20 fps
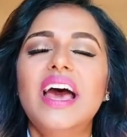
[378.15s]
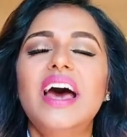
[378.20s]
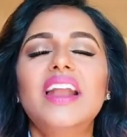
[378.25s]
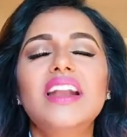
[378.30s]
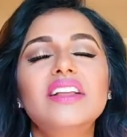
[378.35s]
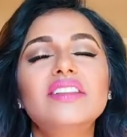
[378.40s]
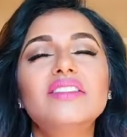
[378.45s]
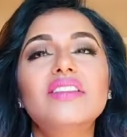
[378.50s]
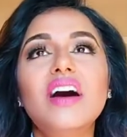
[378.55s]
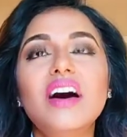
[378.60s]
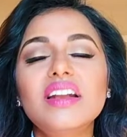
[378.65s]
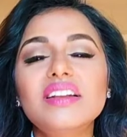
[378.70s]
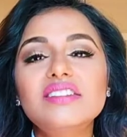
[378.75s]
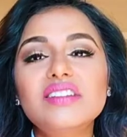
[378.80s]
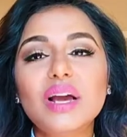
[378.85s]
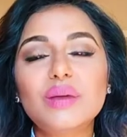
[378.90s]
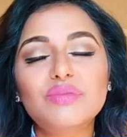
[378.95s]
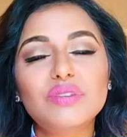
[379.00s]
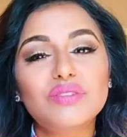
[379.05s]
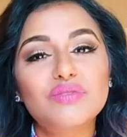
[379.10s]
And a lot of
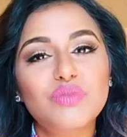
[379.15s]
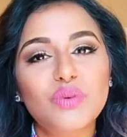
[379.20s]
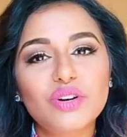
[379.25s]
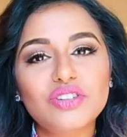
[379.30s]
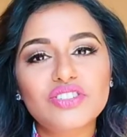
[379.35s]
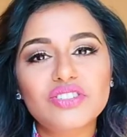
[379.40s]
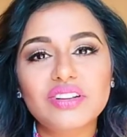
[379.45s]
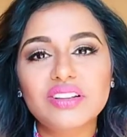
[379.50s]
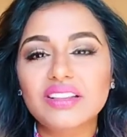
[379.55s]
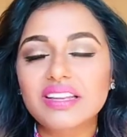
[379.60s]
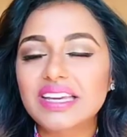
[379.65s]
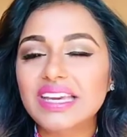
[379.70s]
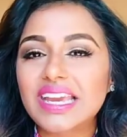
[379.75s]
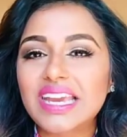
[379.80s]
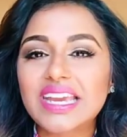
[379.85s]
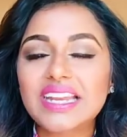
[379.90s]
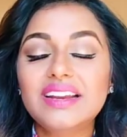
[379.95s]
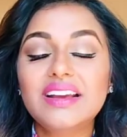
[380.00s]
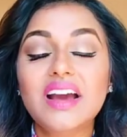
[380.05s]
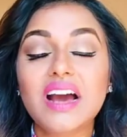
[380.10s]
times,
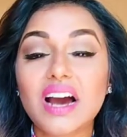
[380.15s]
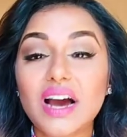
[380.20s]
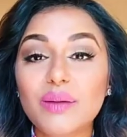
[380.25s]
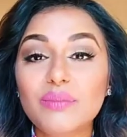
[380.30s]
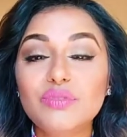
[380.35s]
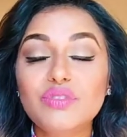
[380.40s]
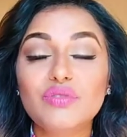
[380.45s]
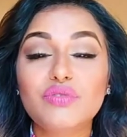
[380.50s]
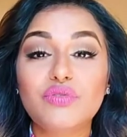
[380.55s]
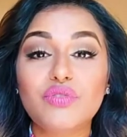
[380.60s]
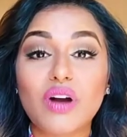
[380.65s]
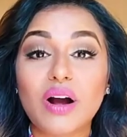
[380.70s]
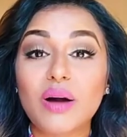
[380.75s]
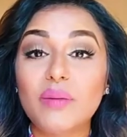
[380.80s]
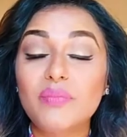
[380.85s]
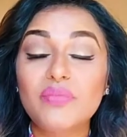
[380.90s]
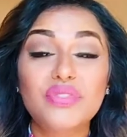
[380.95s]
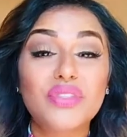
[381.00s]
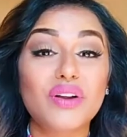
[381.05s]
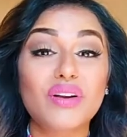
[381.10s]
unfortunately, it comes
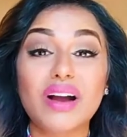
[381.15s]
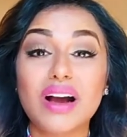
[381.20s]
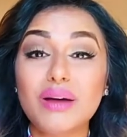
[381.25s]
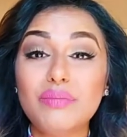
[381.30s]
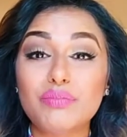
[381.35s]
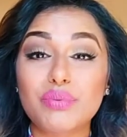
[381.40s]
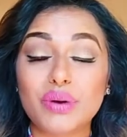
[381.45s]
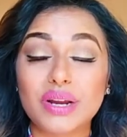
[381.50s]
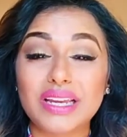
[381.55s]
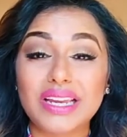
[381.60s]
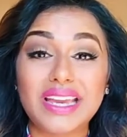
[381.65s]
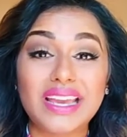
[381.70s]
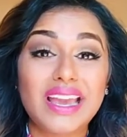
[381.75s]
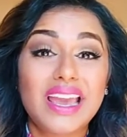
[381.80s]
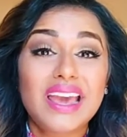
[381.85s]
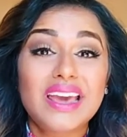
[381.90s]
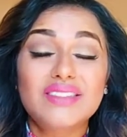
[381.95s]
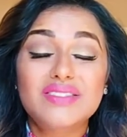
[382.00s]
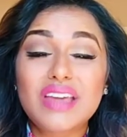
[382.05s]
from their upbringing.